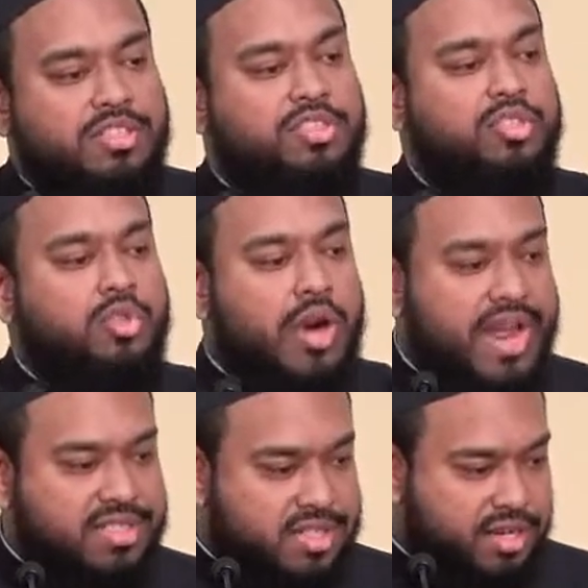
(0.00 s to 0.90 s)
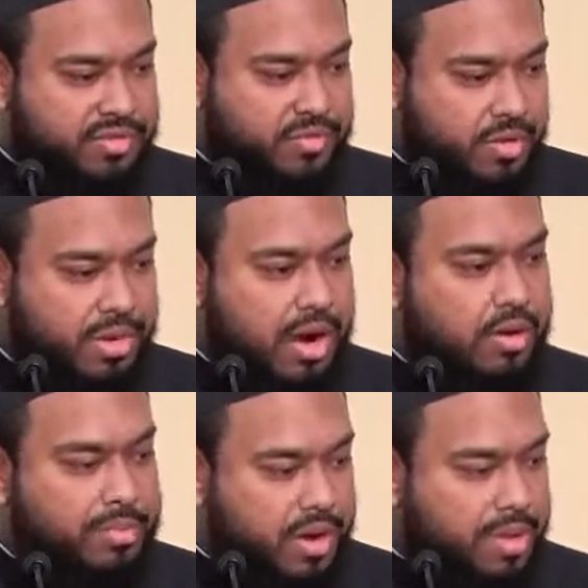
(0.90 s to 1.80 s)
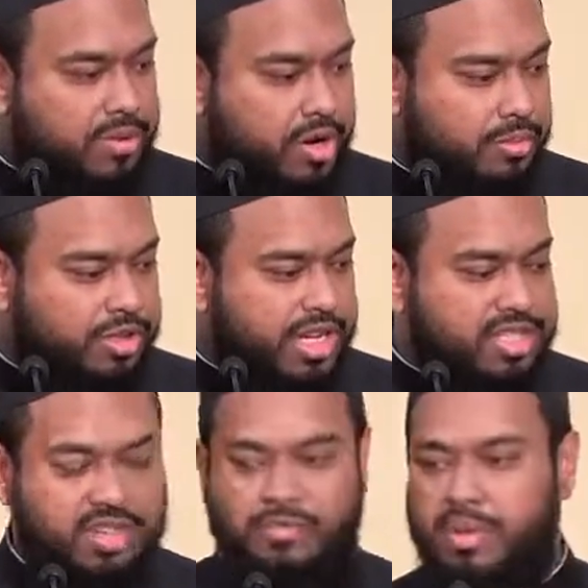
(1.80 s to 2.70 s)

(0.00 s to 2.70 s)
distracted from our primary objective.